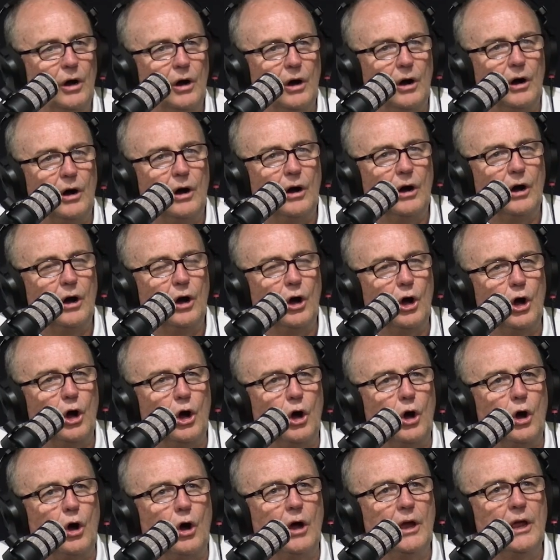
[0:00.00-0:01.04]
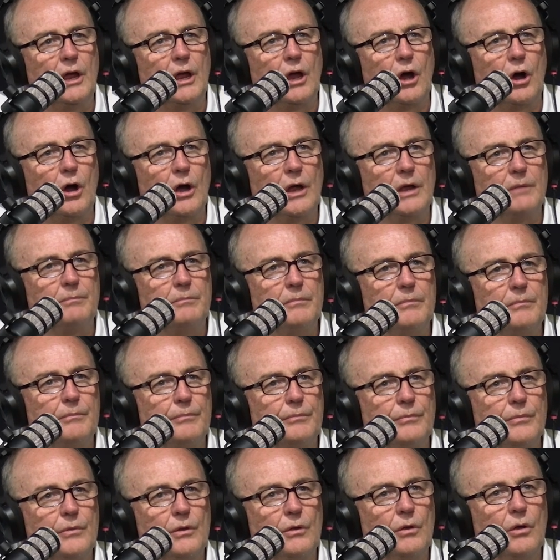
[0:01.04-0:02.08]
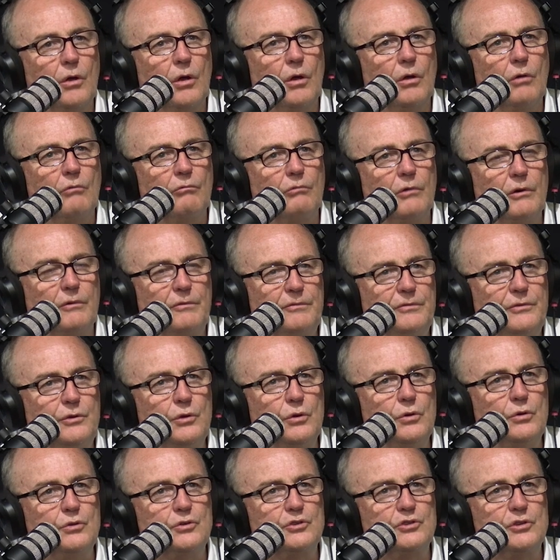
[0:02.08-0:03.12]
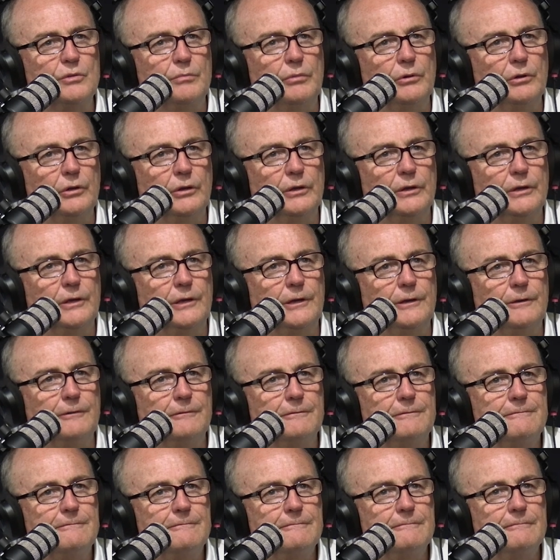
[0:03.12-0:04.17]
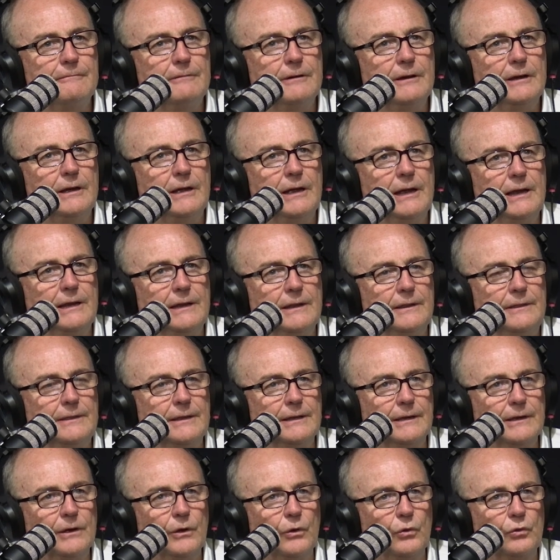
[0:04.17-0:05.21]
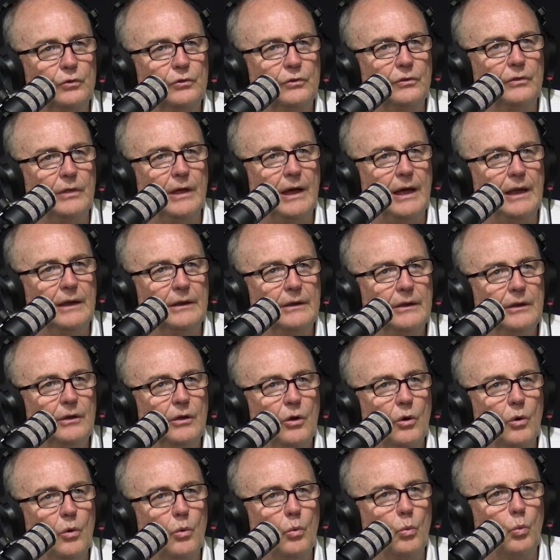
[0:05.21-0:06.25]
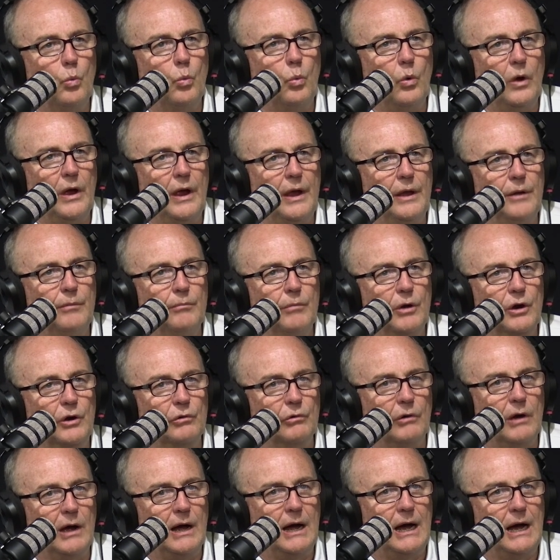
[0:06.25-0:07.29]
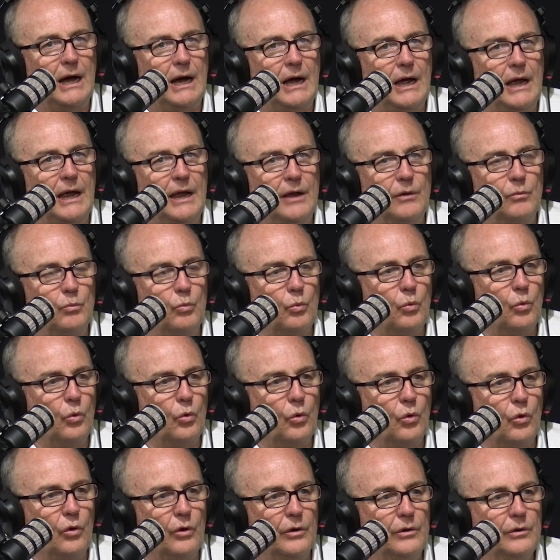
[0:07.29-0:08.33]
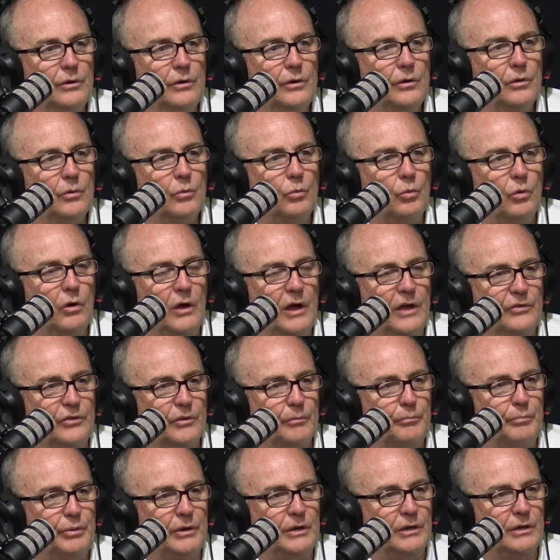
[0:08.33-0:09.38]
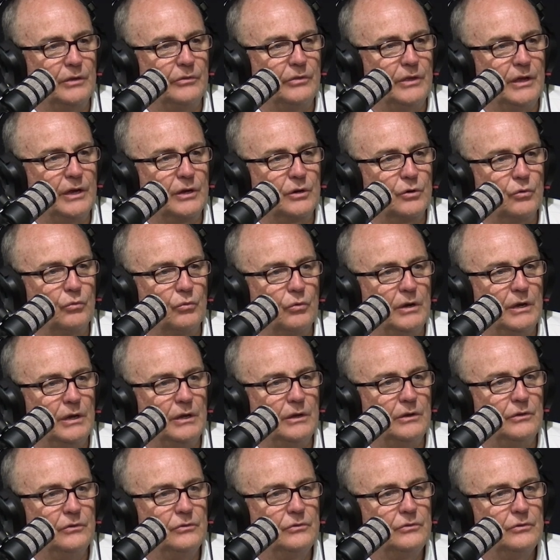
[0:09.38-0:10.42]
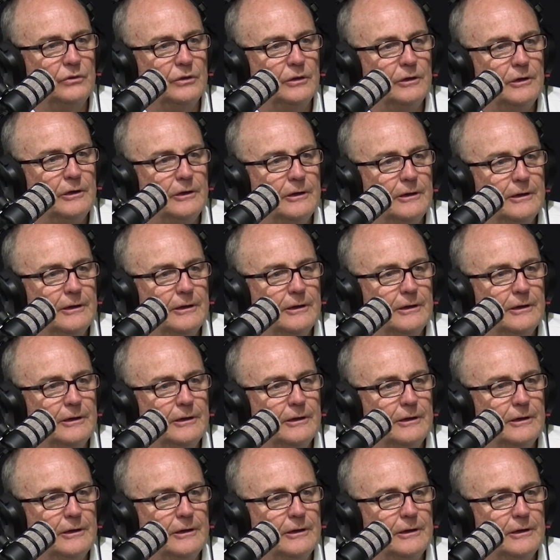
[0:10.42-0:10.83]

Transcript: I refuse to believe anything else that when McGrath and Warne were at the peak of their careers